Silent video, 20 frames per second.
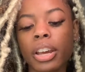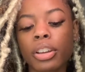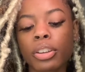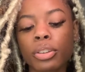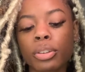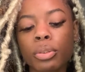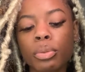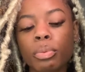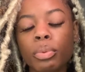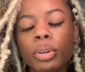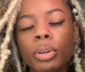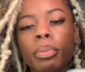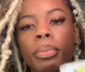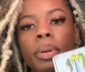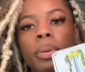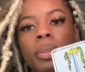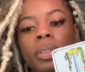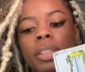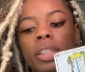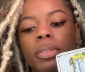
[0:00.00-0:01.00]
You will be
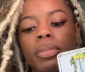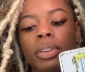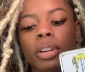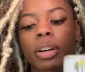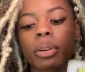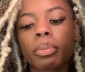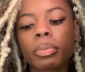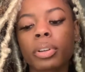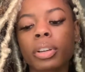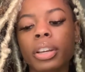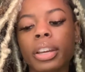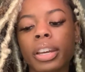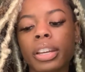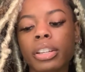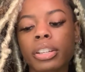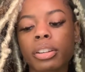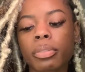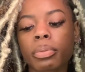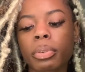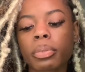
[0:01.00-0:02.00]
receiving
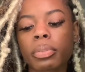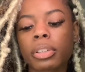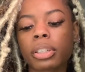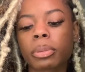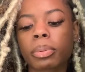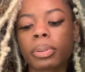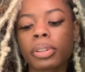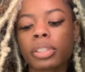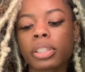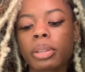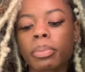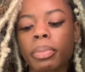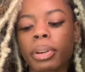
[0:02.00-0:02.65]
communication from this person,